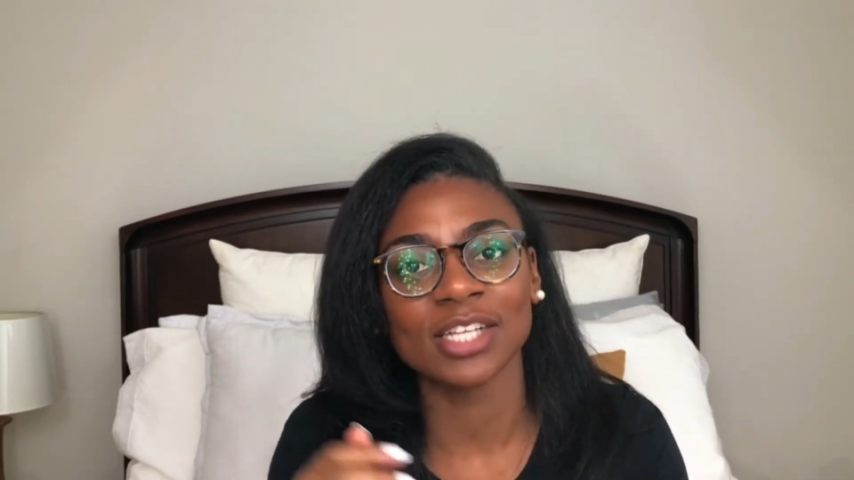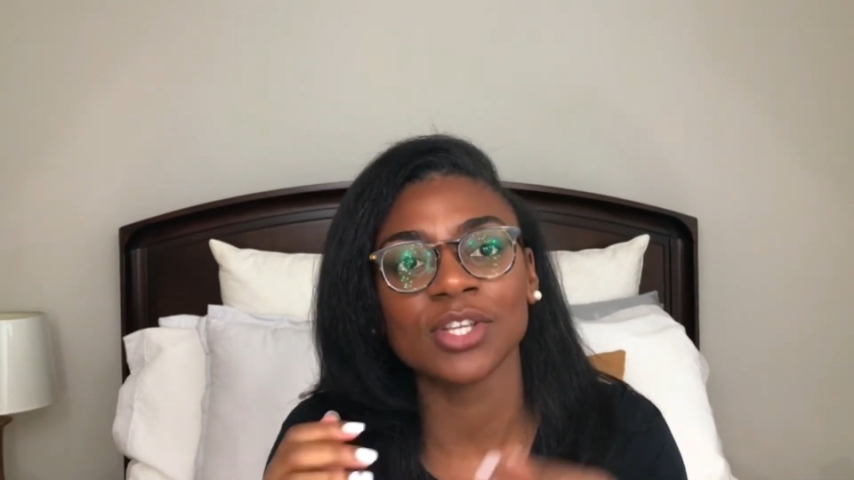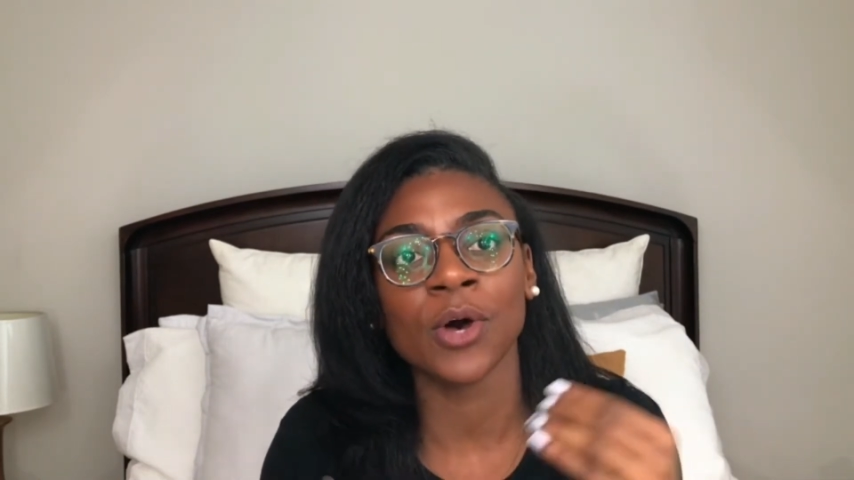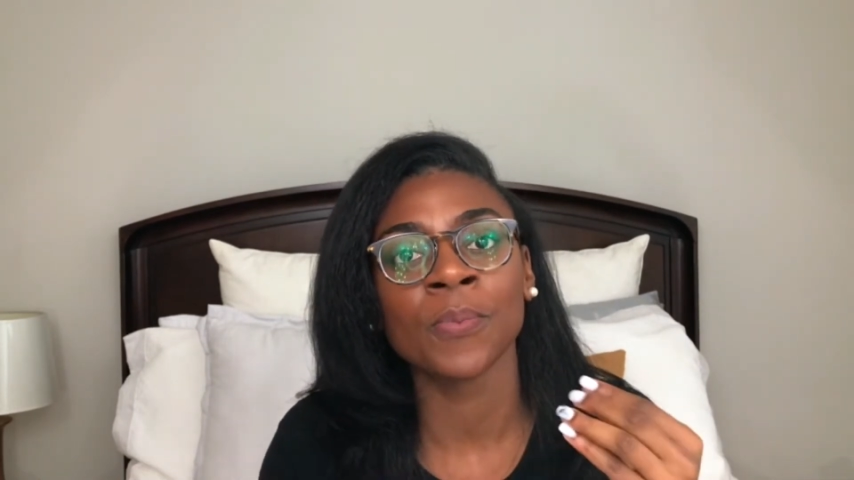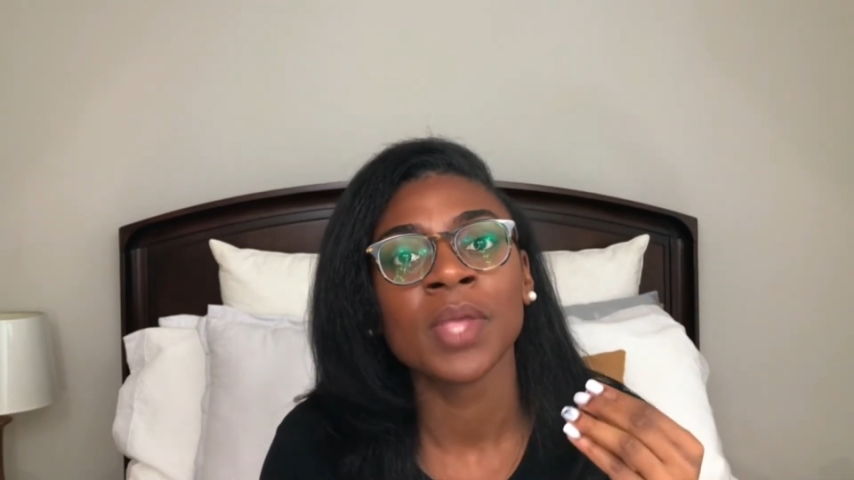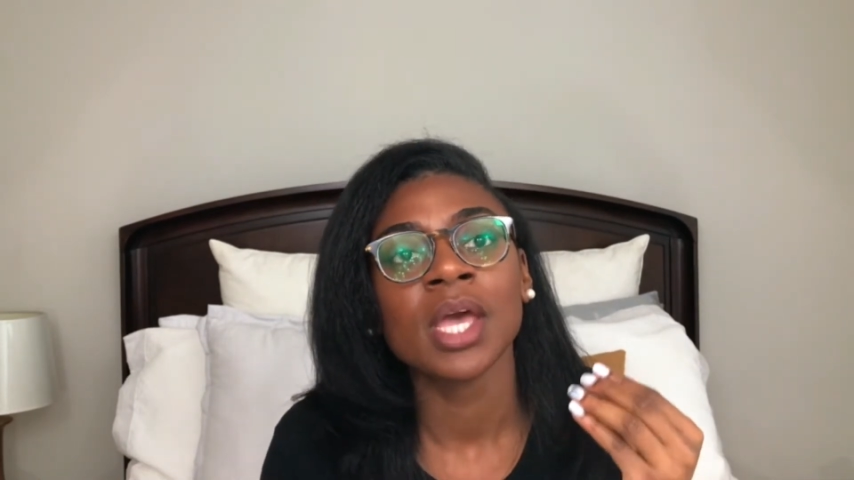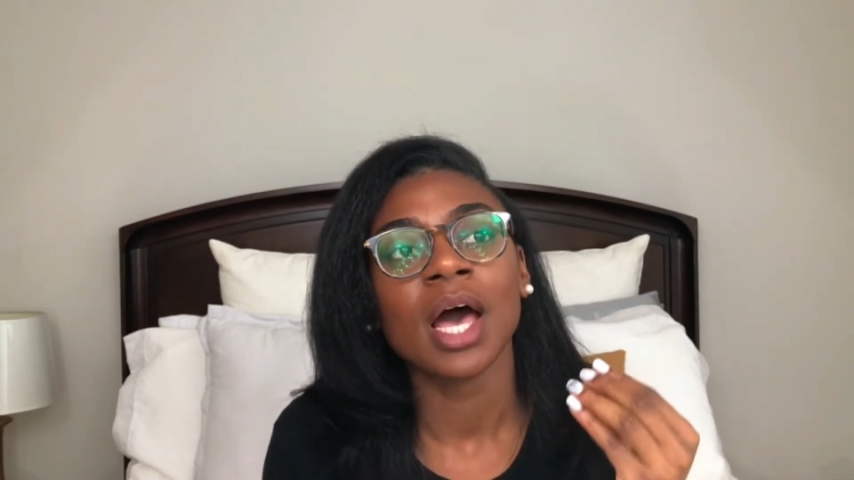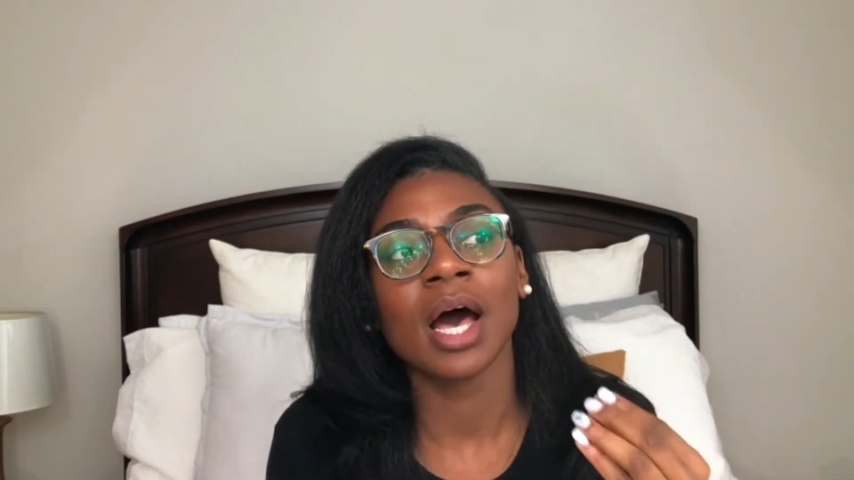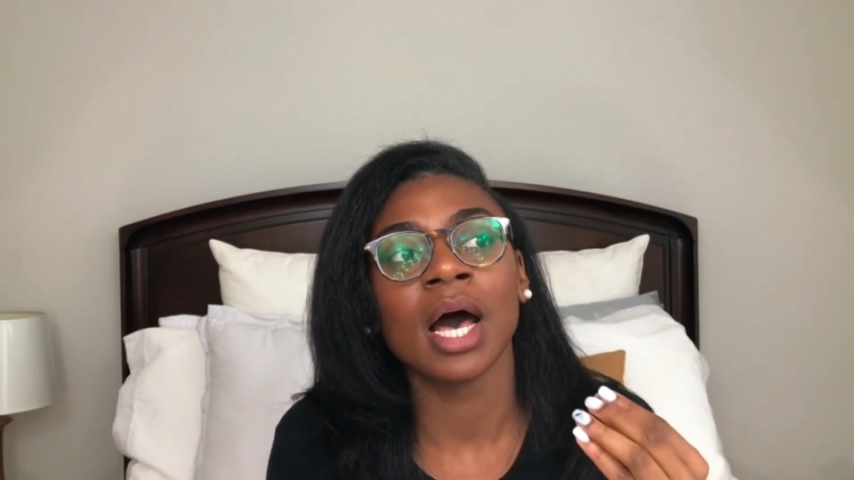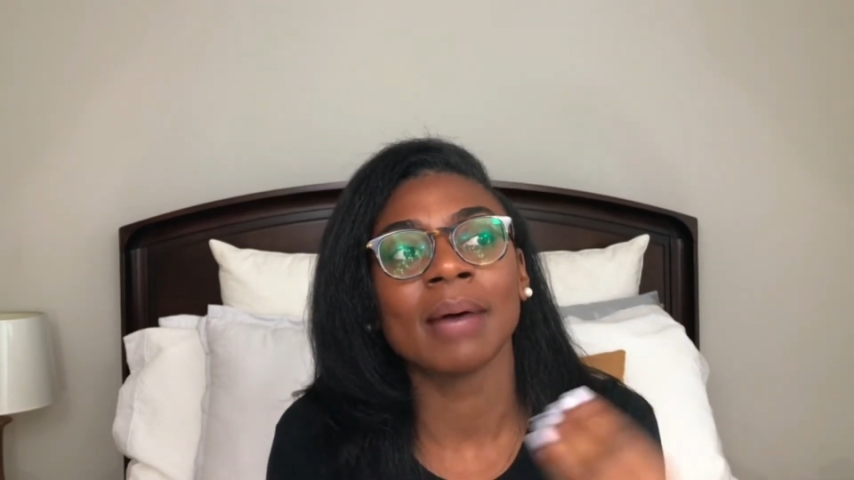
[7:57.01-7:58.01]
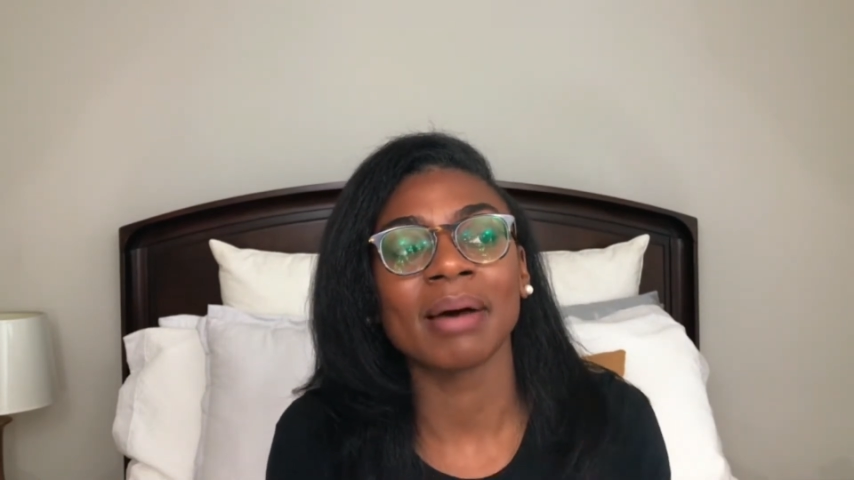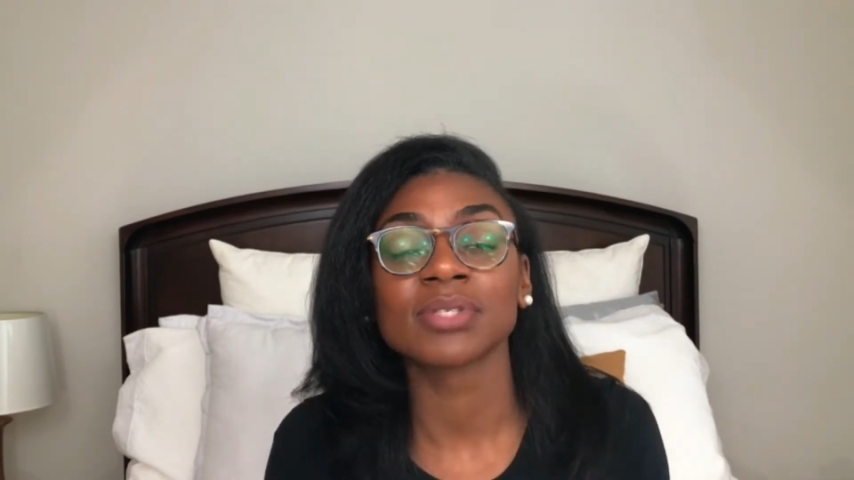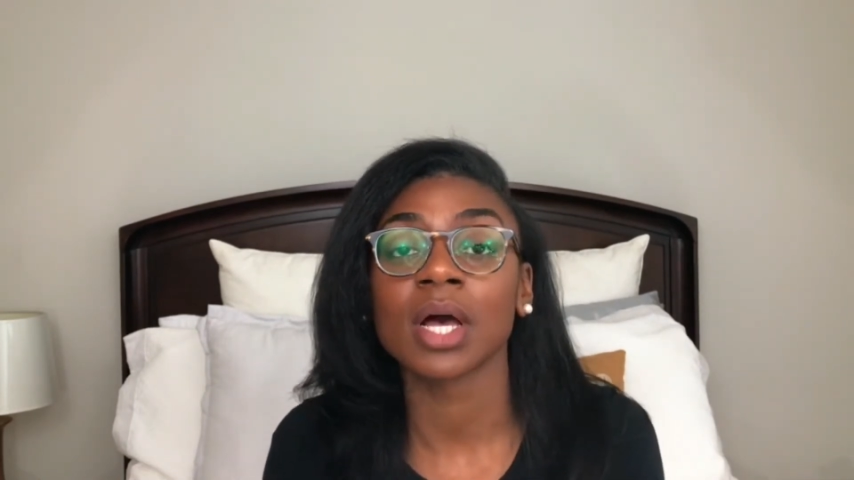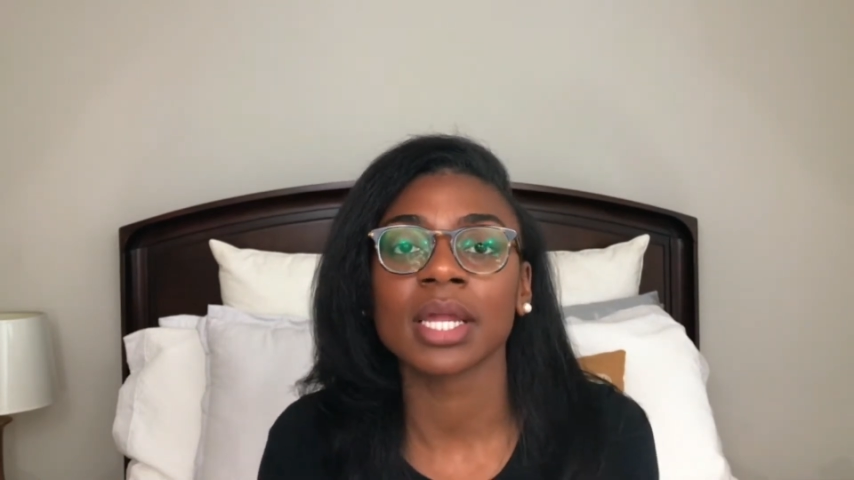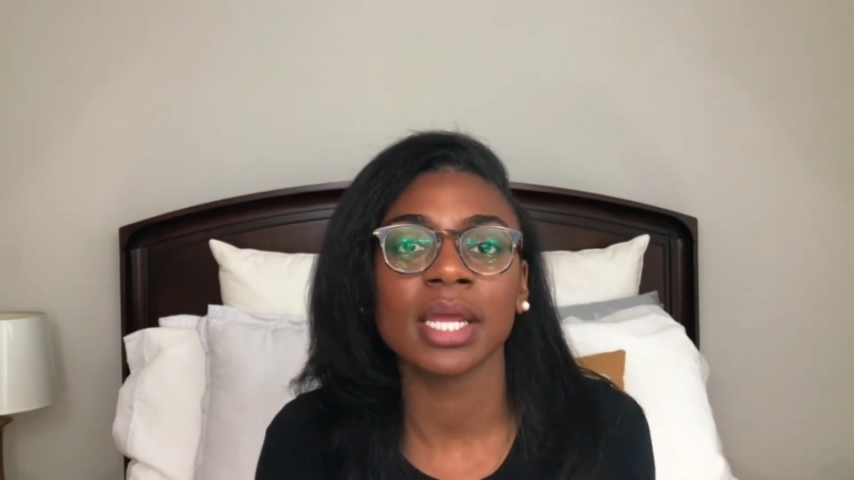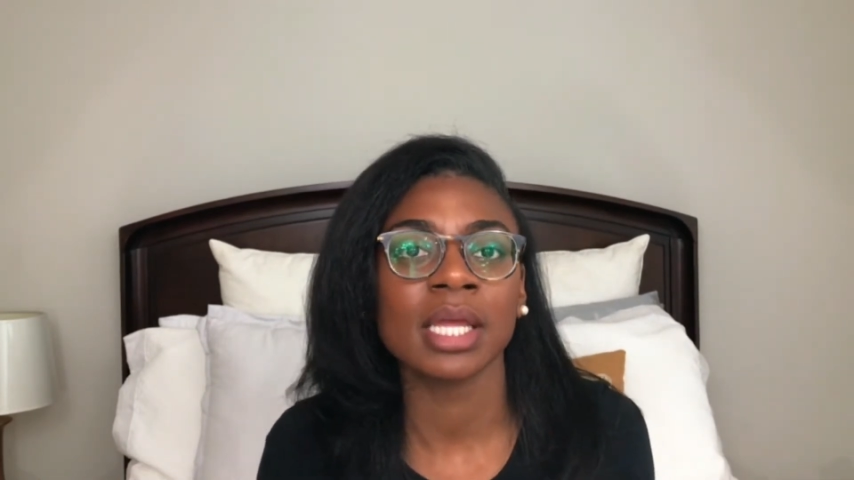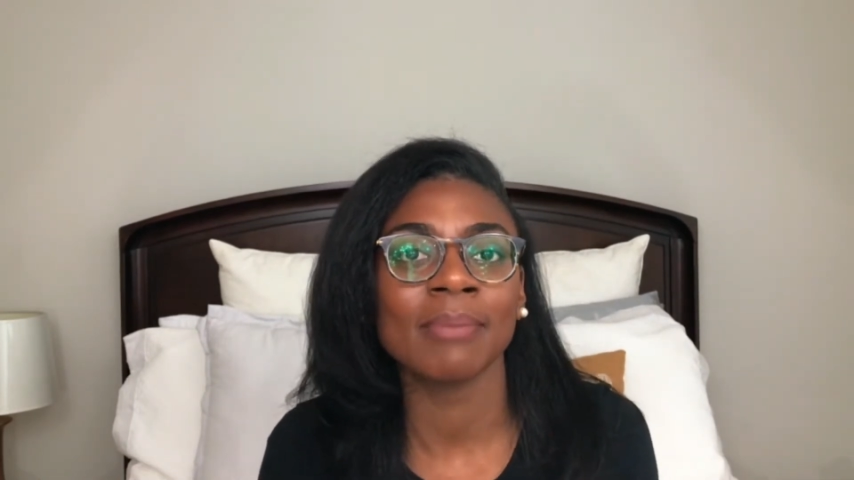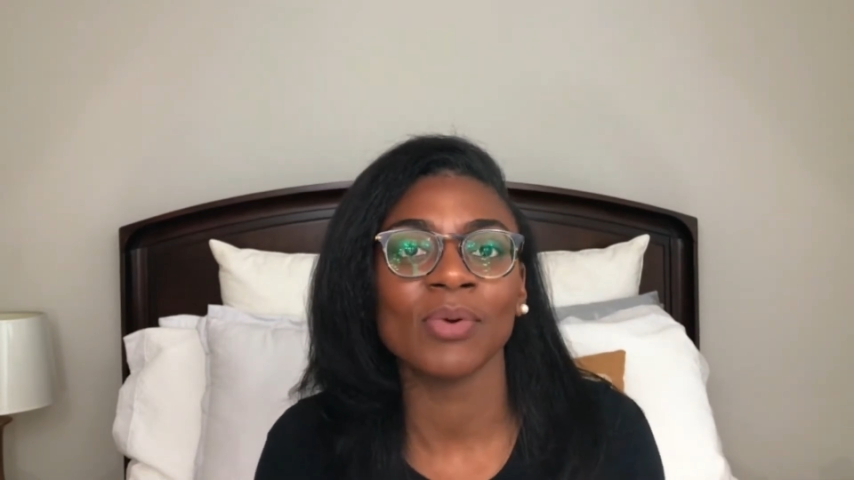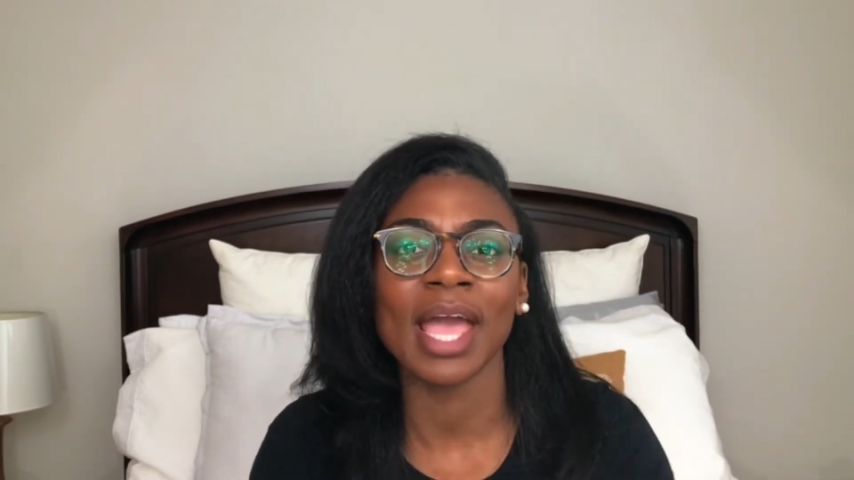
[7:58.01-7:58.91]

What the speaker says: So I was talking to him.